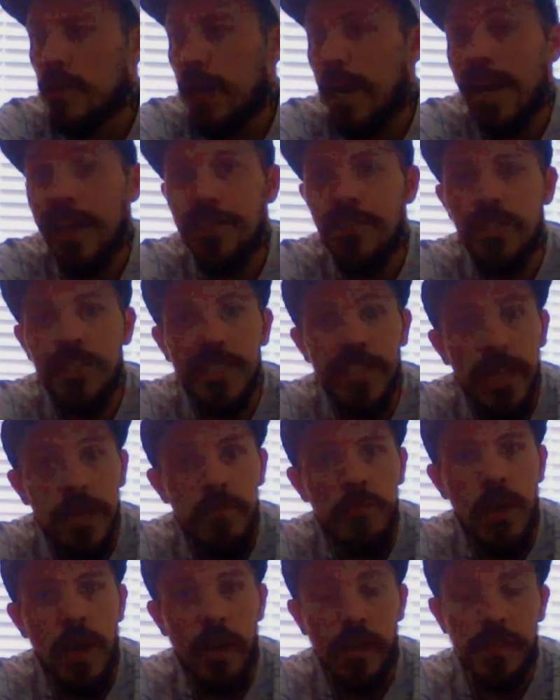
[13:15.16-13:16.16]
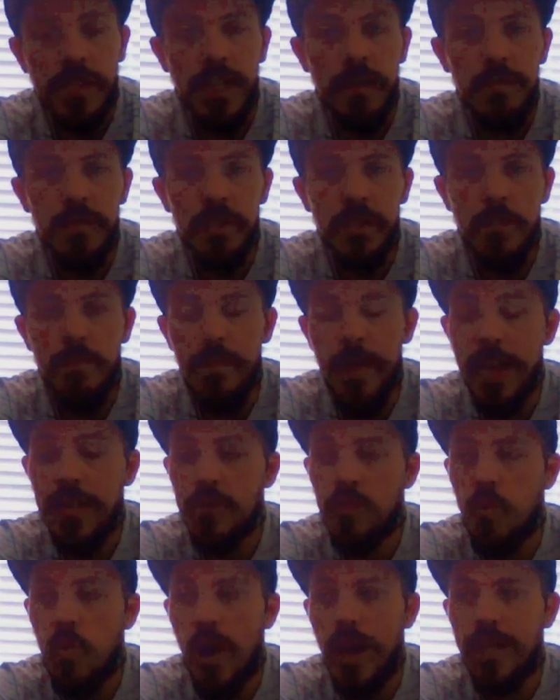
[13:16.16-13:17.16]
Age of Sigmar seems the
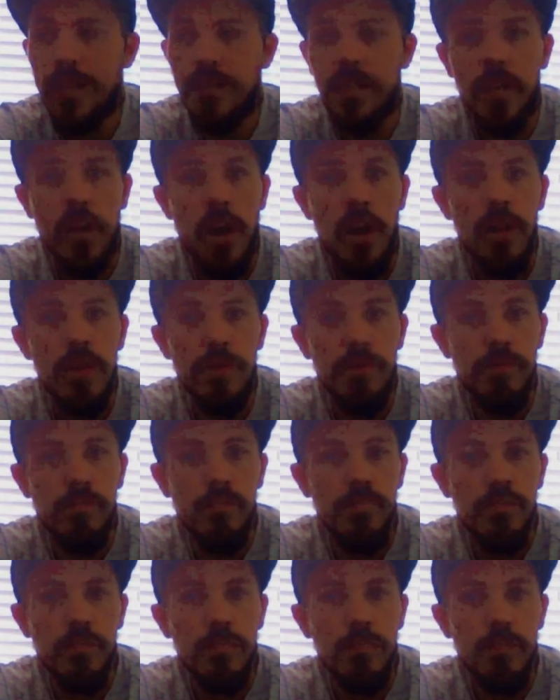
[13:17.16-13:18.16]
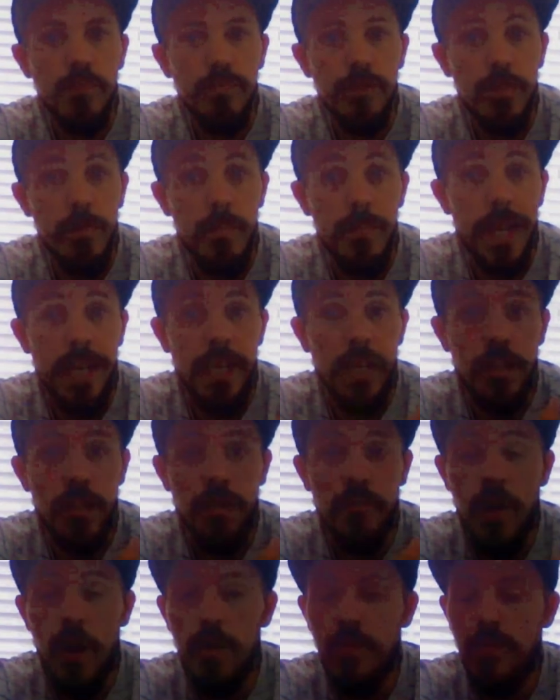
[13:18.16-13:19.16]
best way to go to me at the
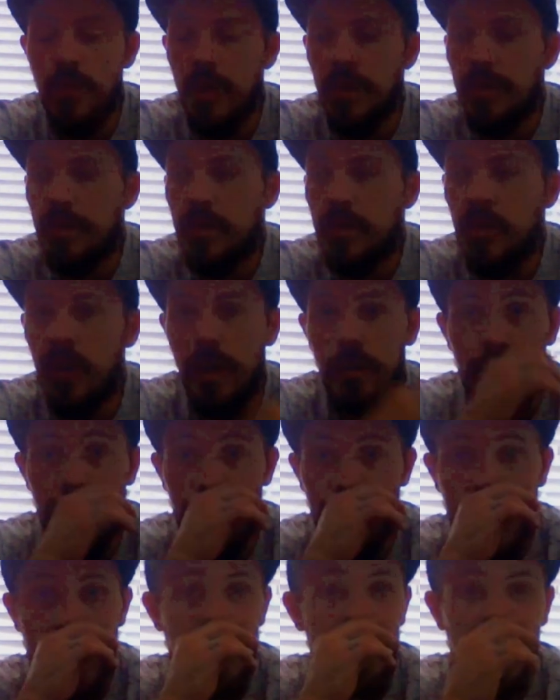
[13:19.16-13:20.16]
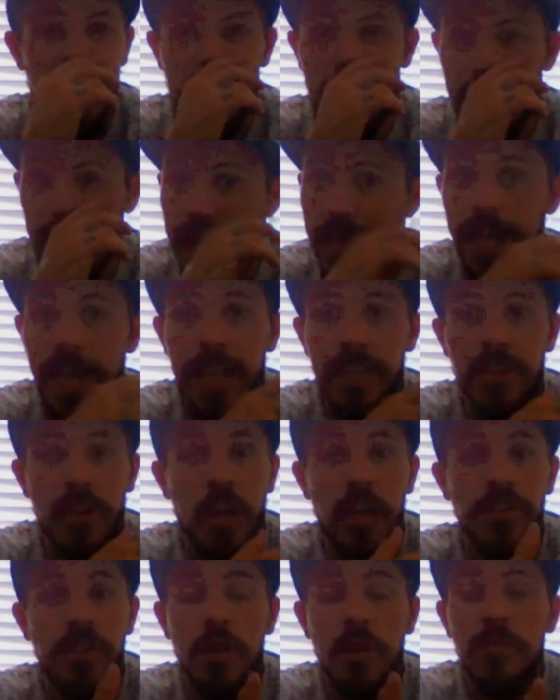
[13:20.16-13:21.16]
moment. Like with Games of Spearhead,
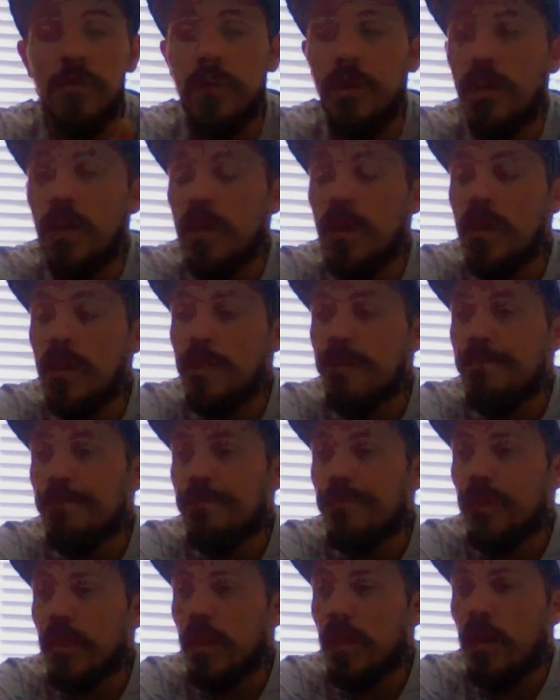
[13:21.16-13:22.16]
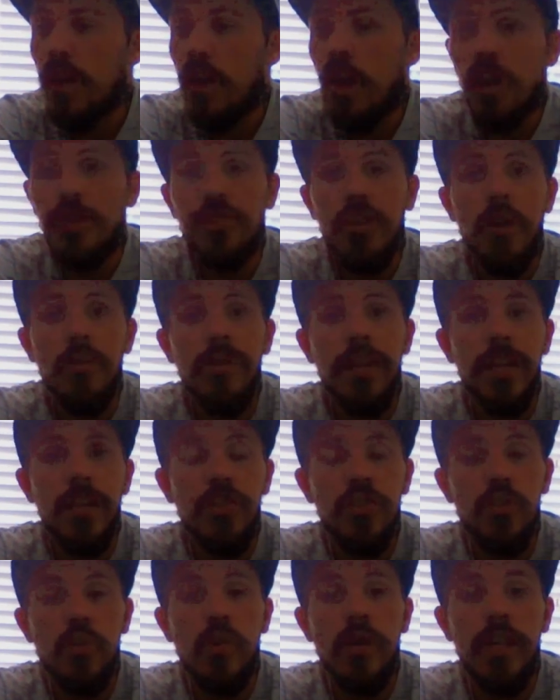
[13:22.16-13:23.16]
I don't
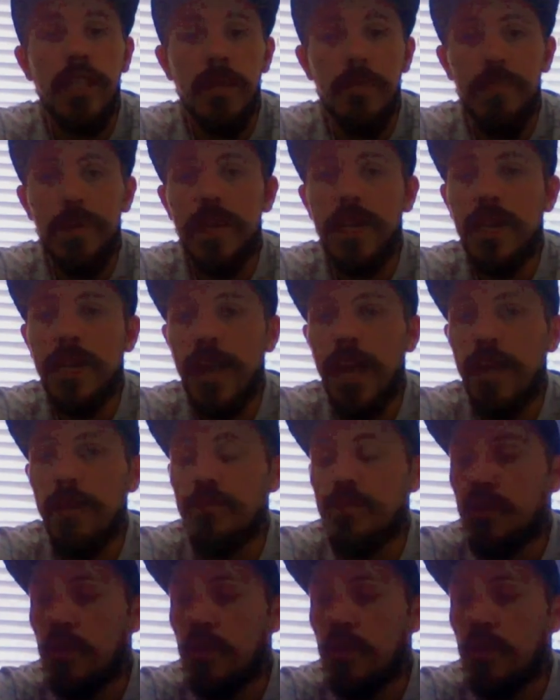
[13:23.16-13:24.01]
enjoy the bigger games